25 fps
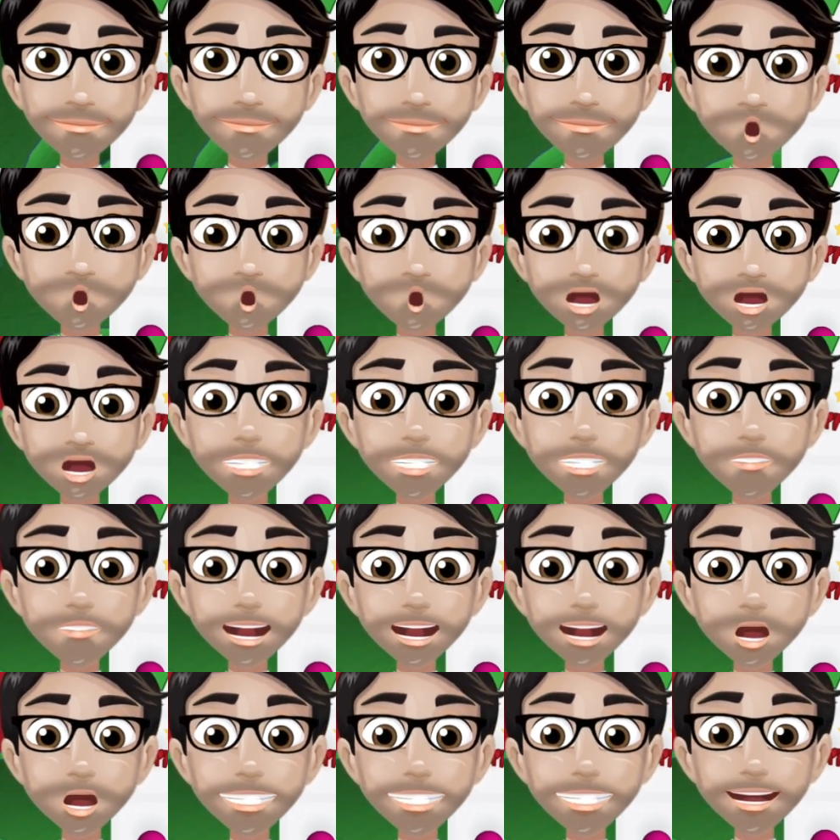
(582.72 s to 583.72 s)
I'm going to click the
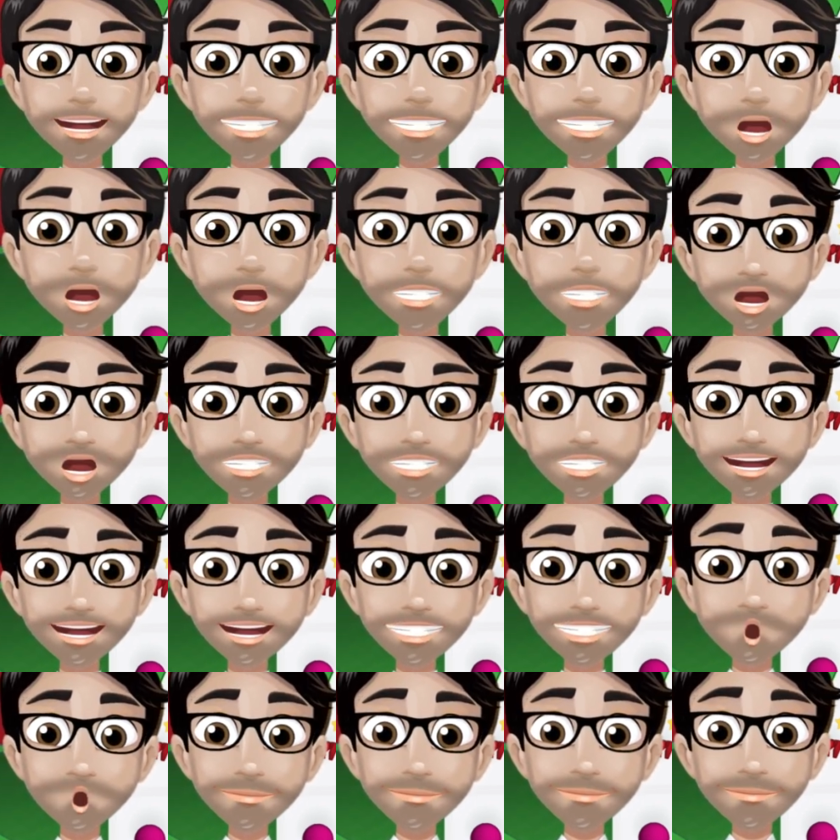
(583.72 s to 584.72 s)
letter T so I can see
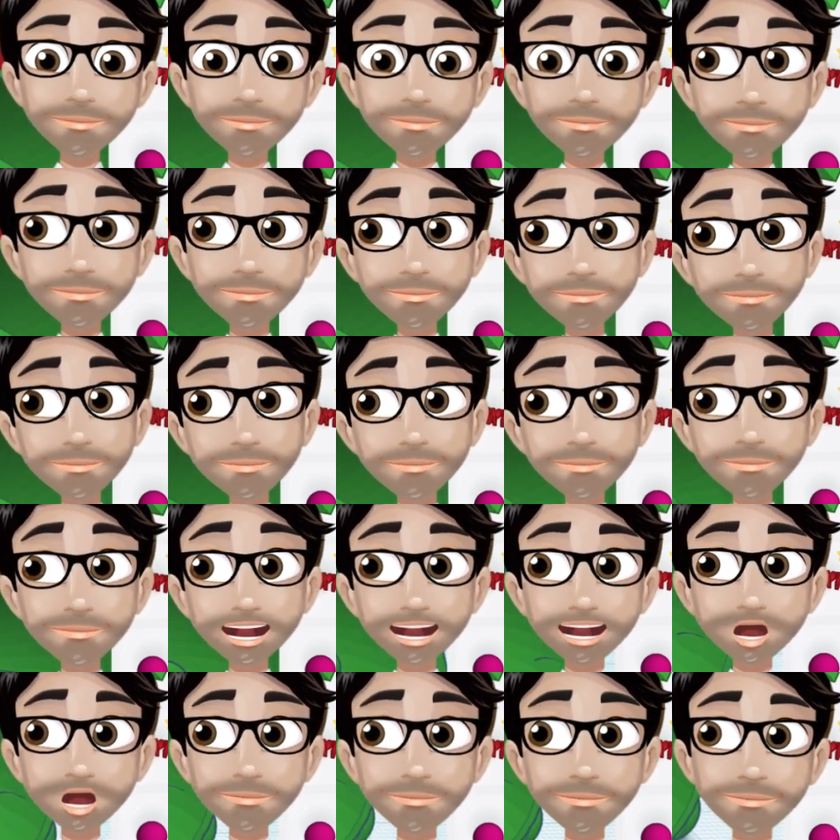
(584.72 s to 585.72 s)
through it.
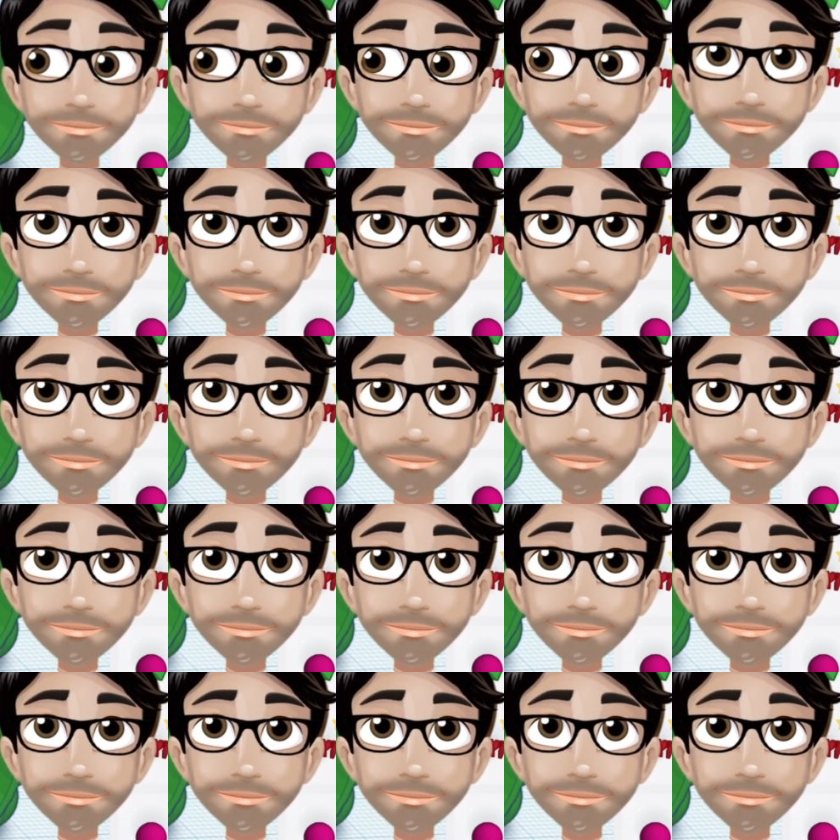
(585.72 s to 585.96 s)
There.